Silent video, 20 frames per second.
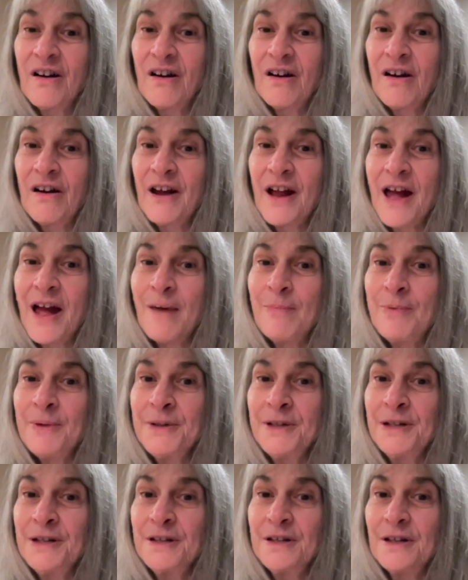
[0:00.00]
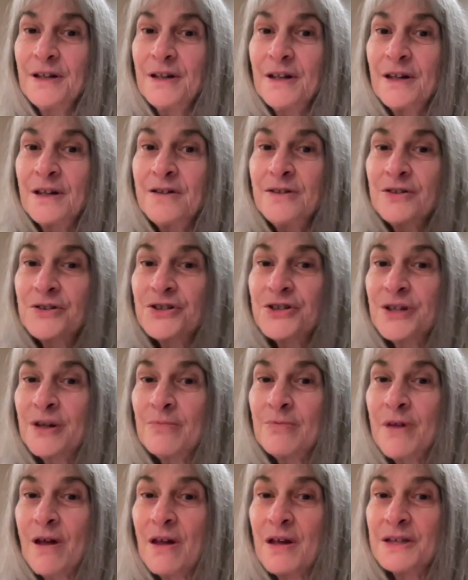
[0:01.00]
are happening in your
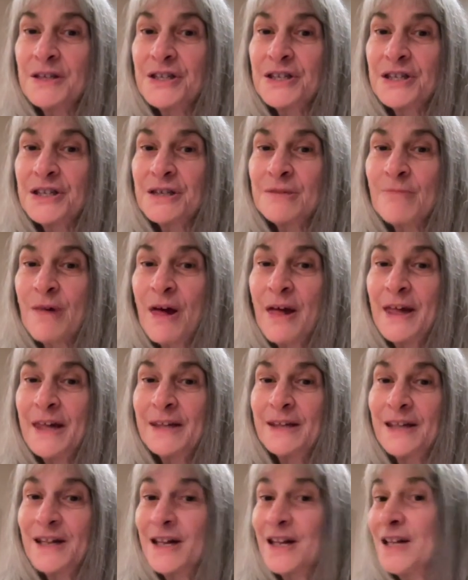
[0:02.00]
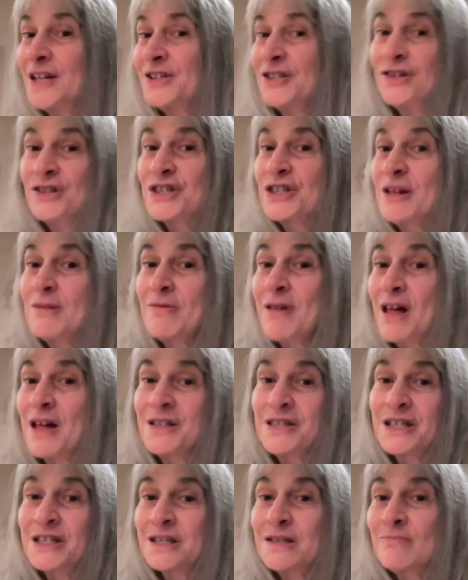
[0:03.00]
subconscious mind. It's your
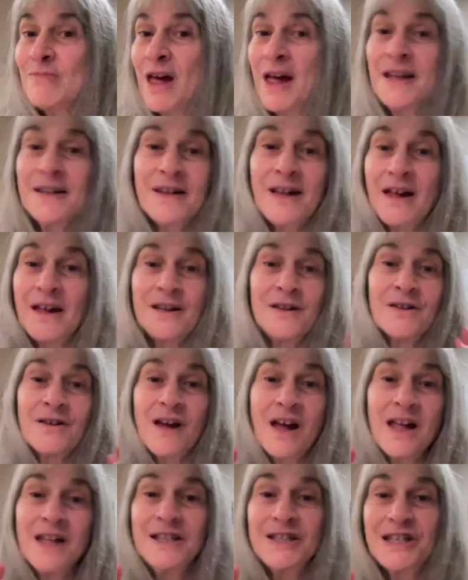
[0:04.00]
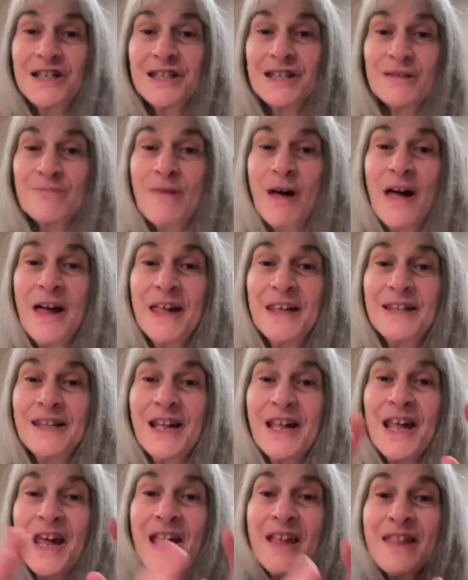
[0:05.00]
subconscious mind, not your conscious mind,
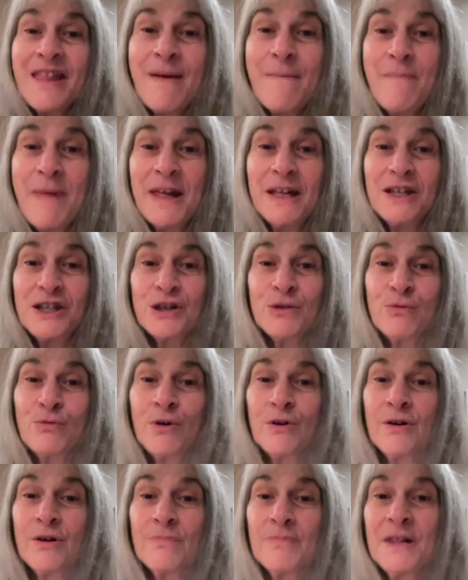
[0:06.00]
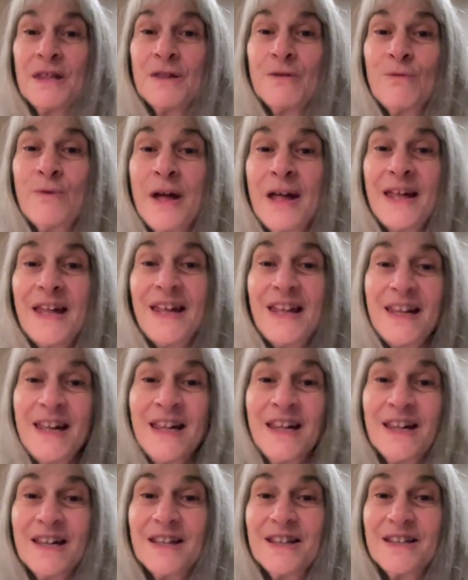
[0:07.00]
that makes your world be the way it
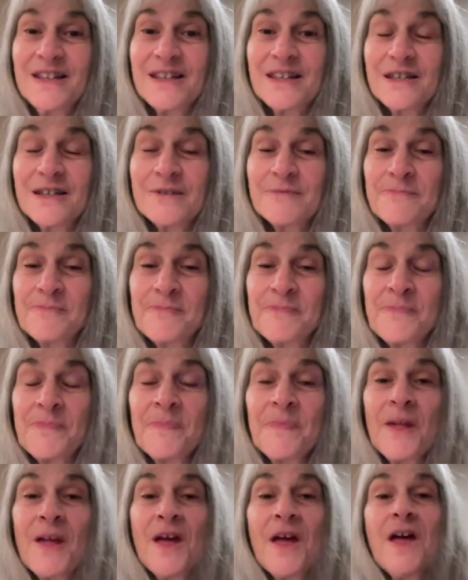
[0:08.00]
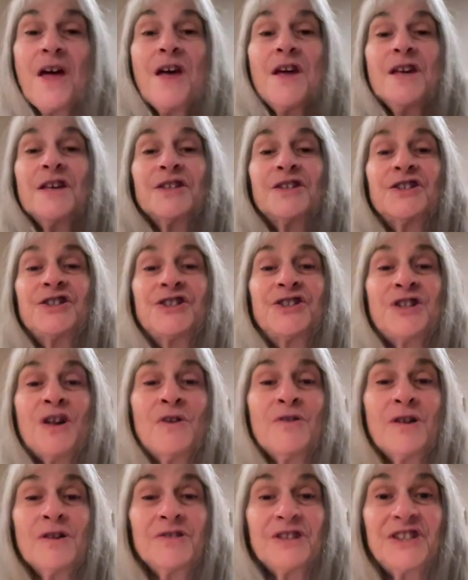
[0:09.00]
is.
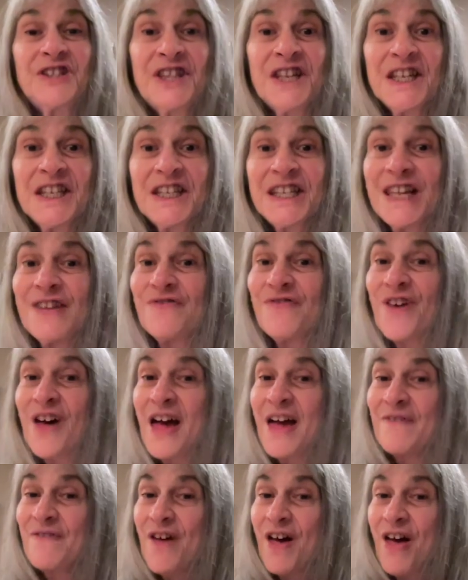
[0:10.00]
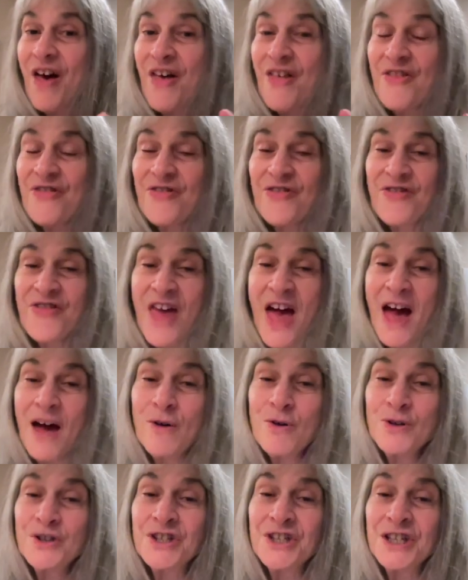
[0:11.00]
So those sixty-five
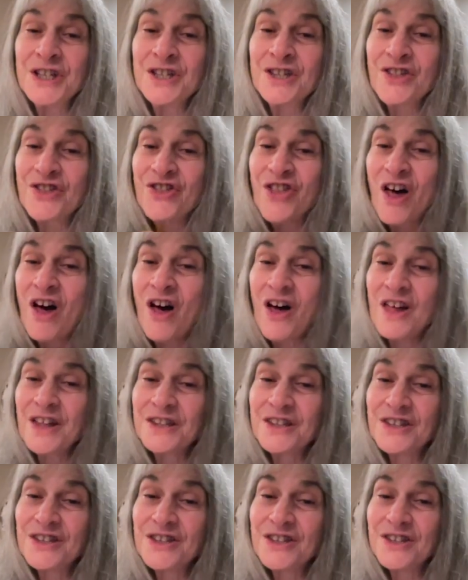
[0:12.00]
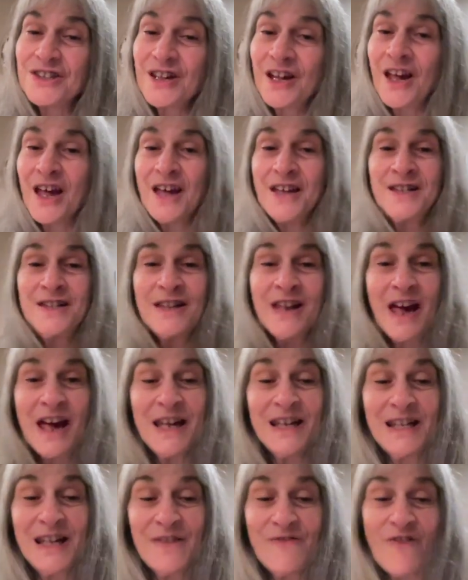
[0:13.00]
thousand thoughts,
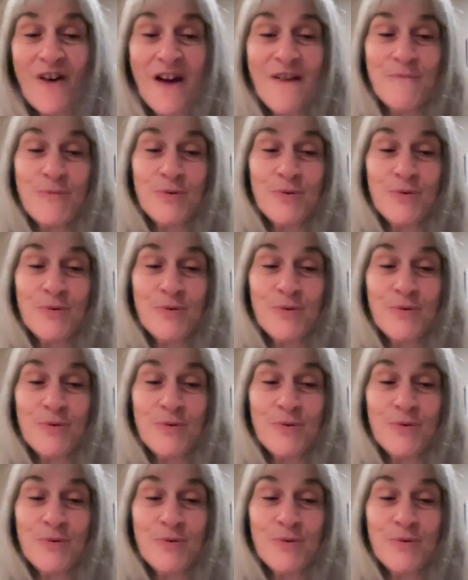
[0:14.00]
ninety-five